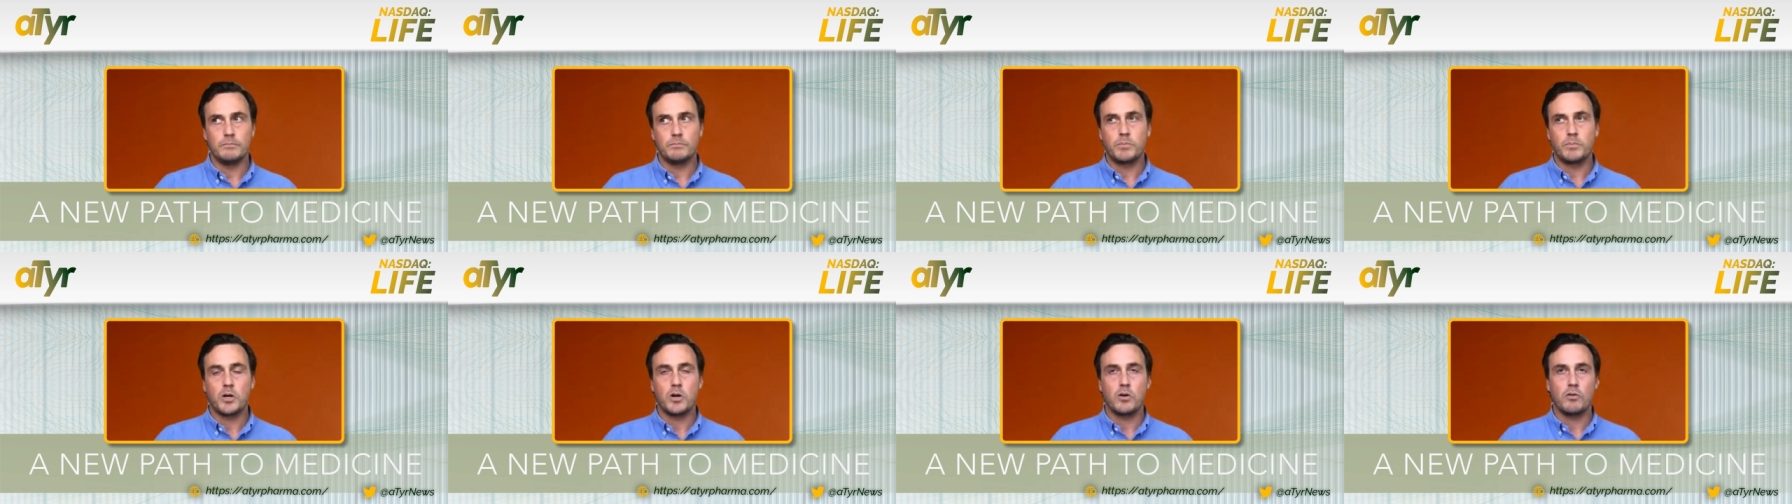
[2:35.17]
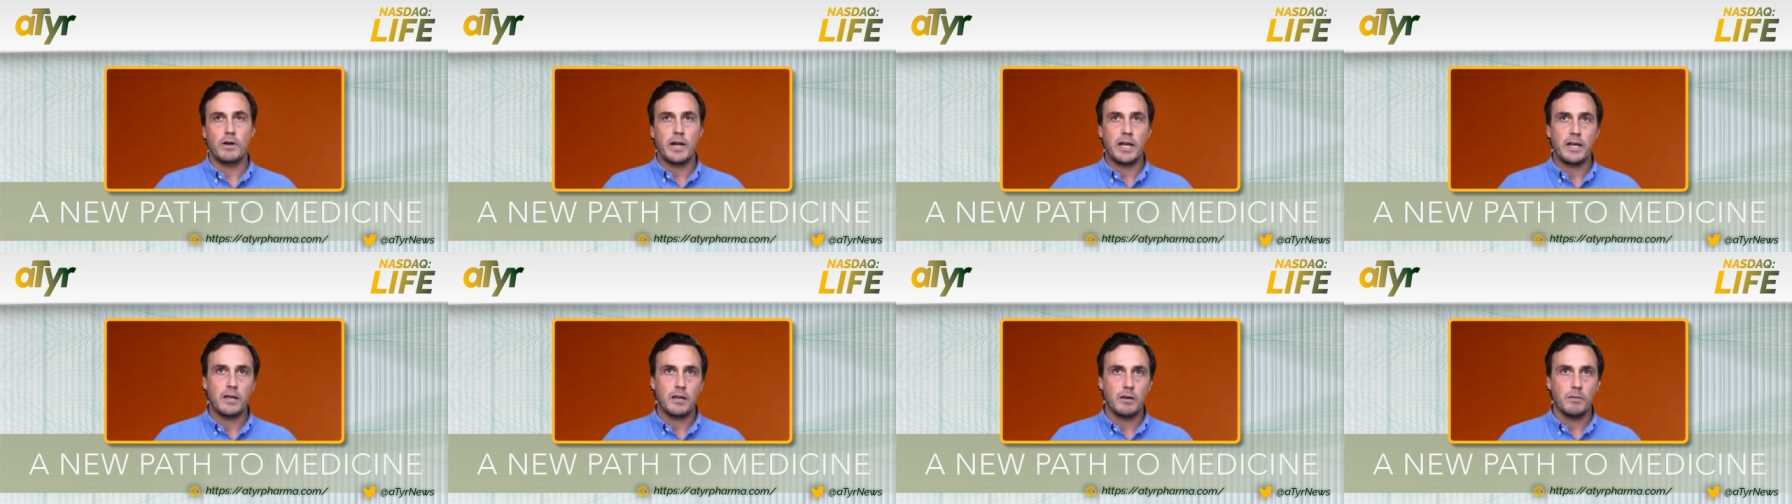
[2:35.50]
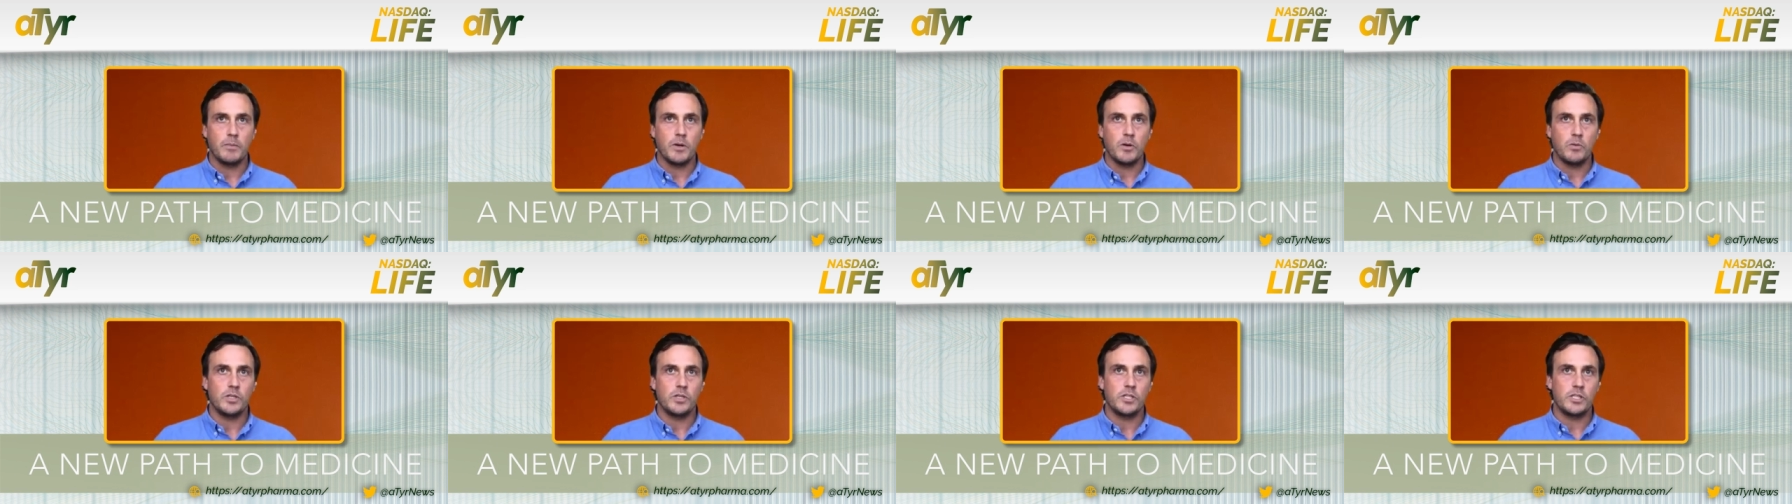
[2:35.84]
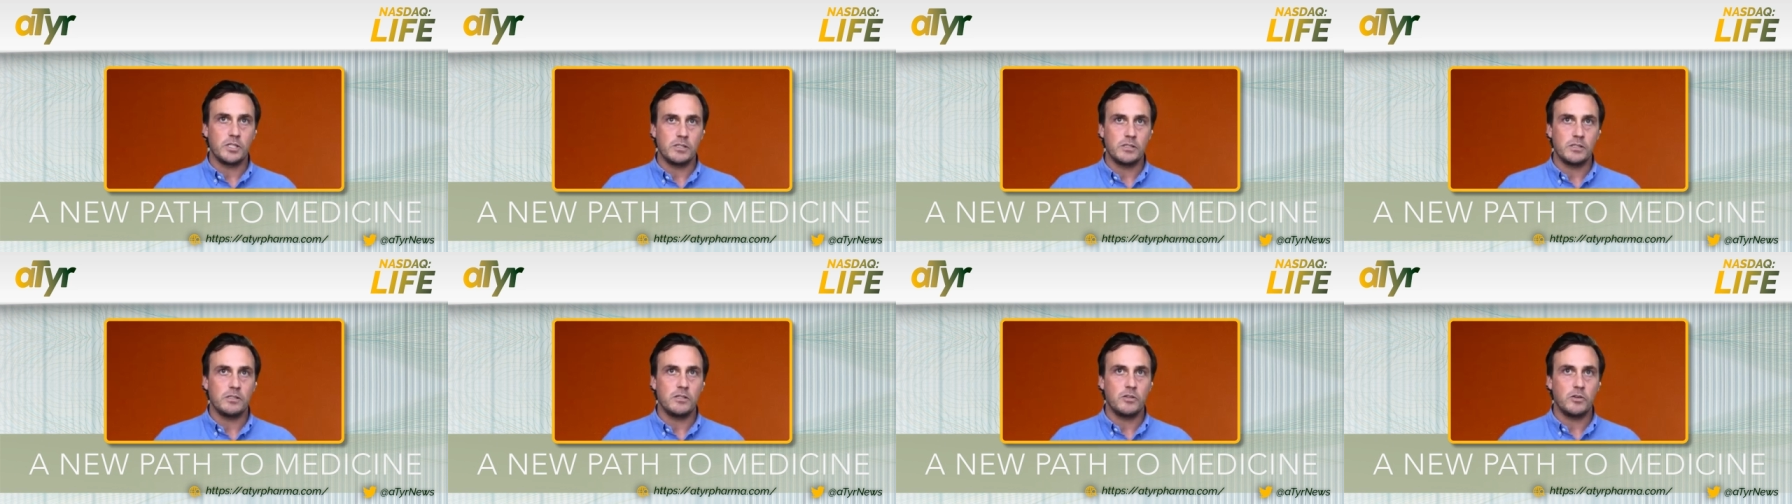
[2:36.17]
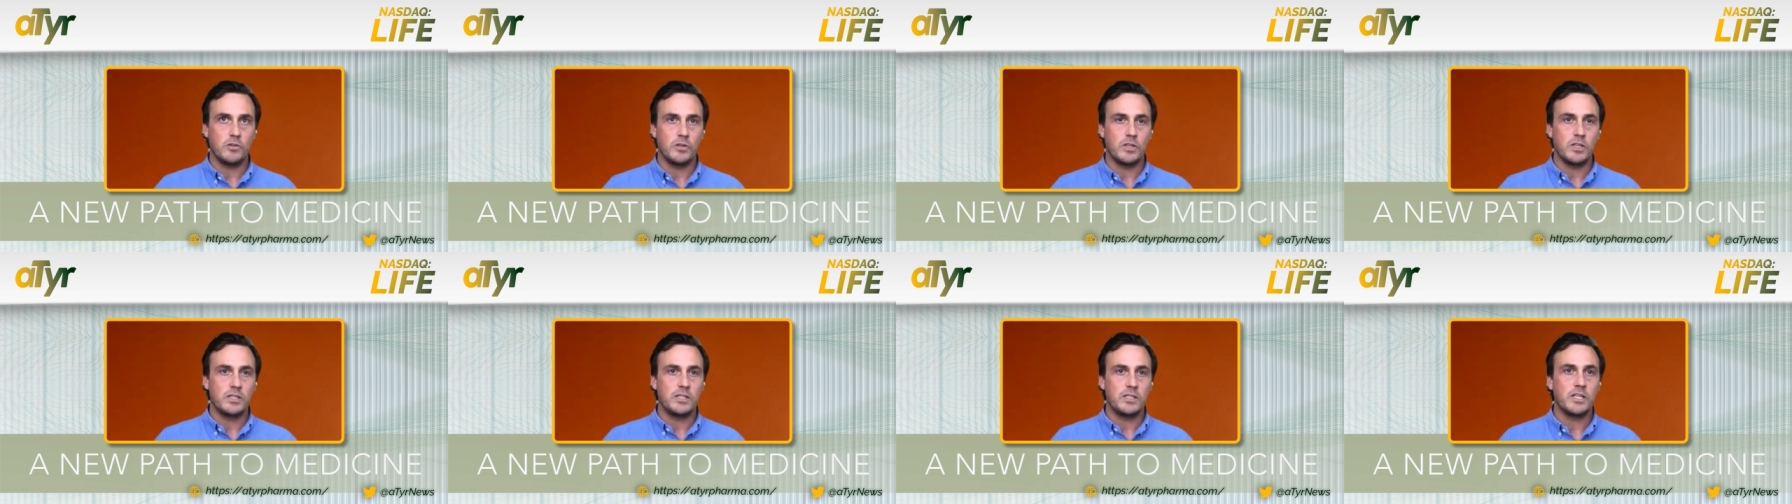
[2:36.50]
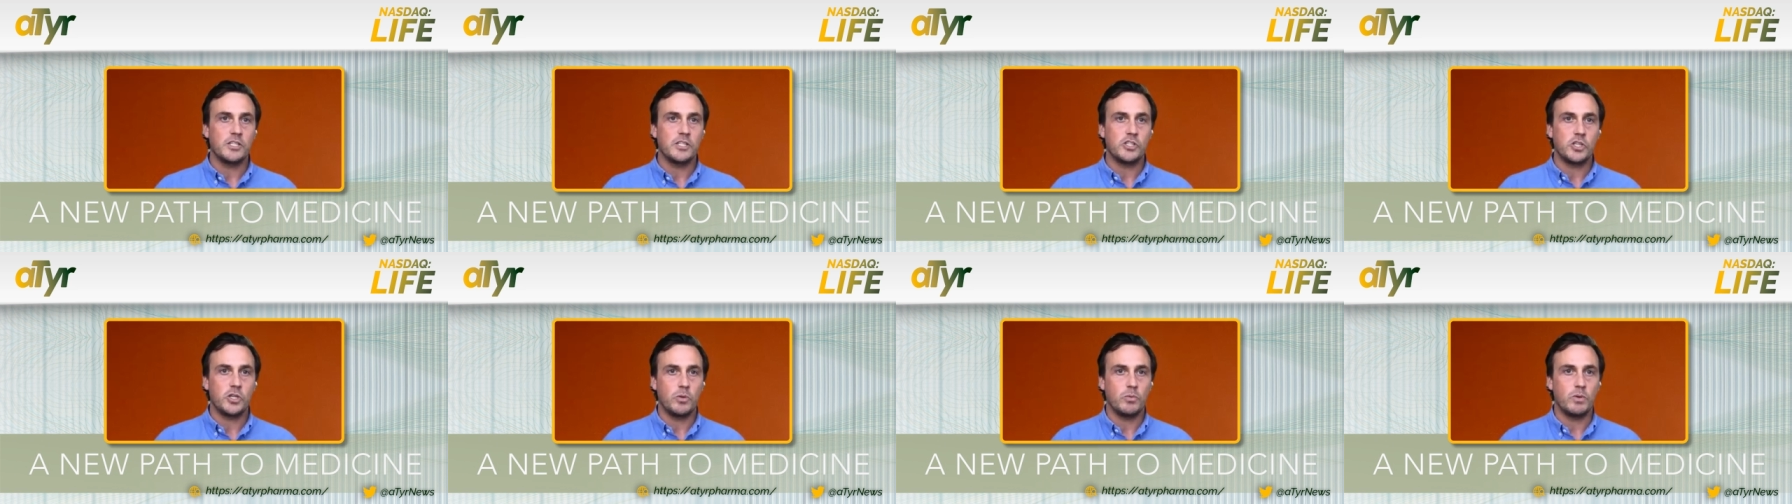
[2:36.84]
parenchyma, which is you know the
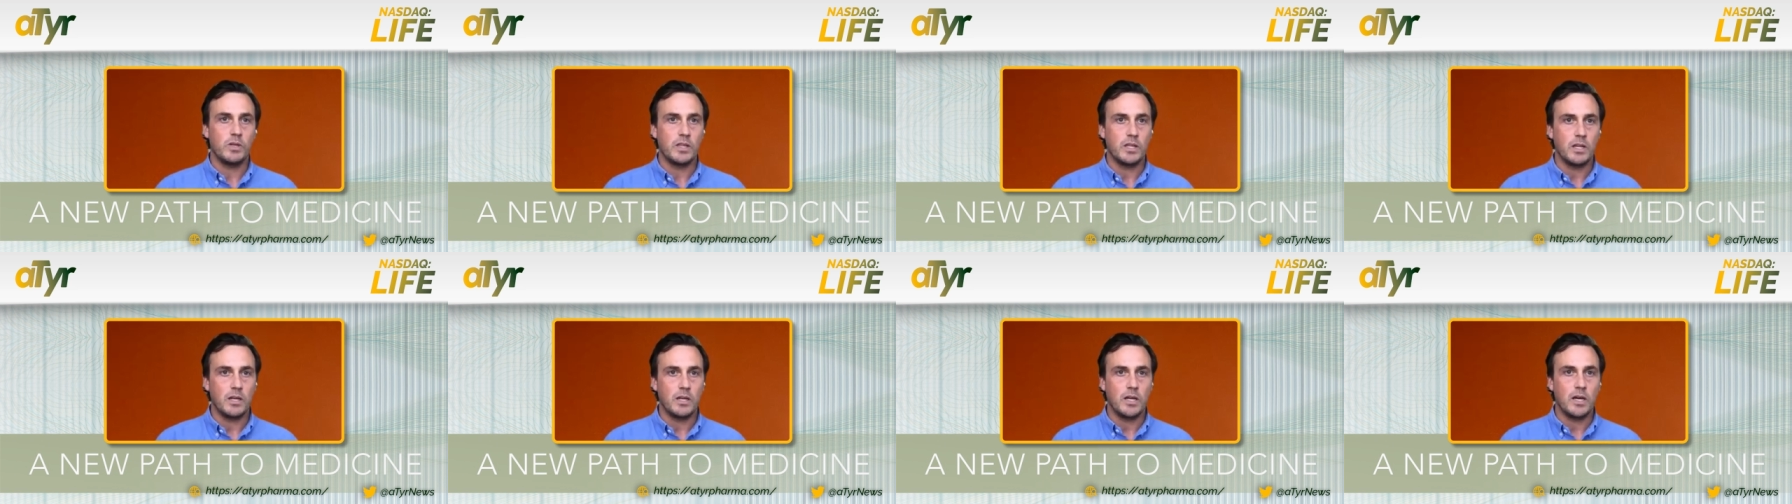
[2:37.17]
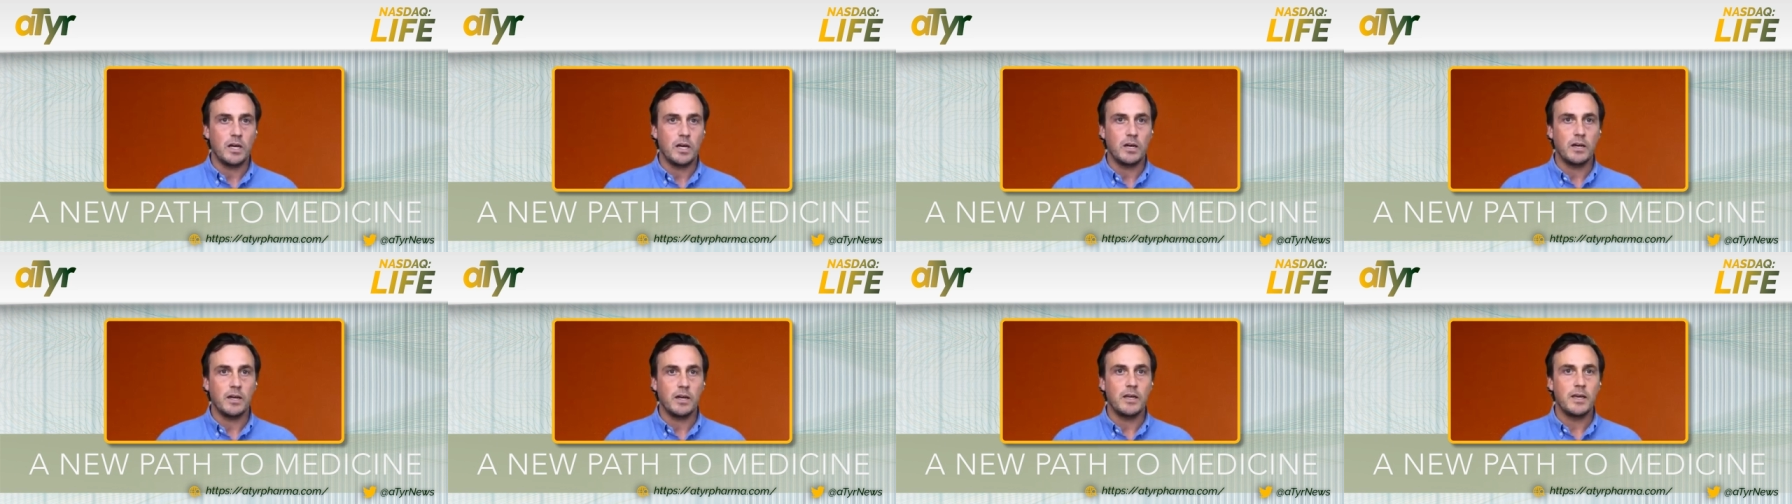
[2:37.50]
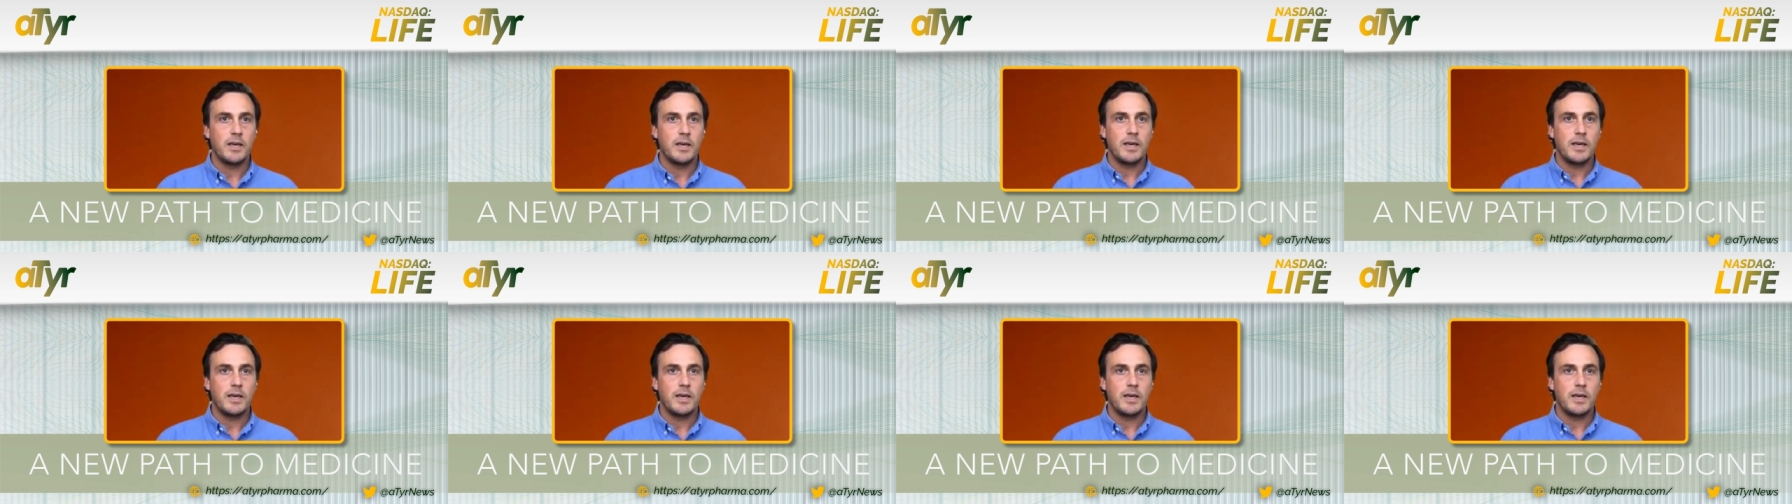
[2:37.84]
tissue in the lung.